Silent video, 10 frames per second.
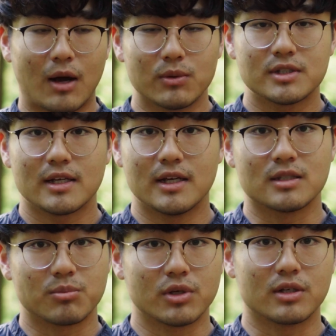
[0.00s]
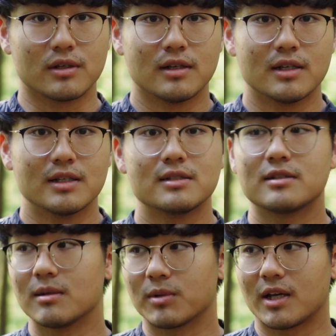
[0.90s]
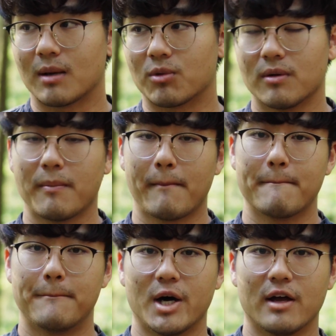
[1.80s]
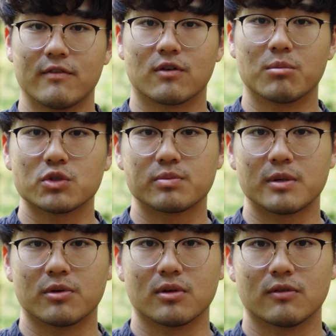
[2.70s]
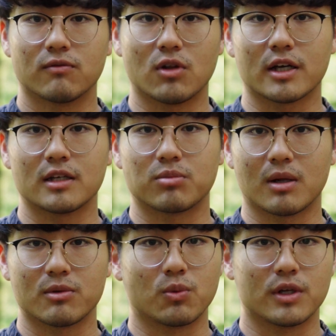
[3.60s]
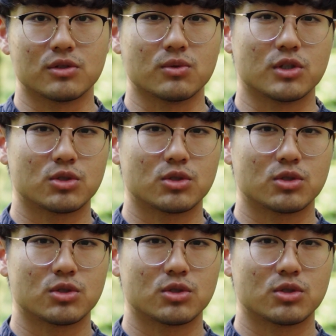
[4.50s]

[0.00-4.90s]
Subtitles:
I would say it's a pretty good cinema camera. But for most people, vlogging probably wouldn't do the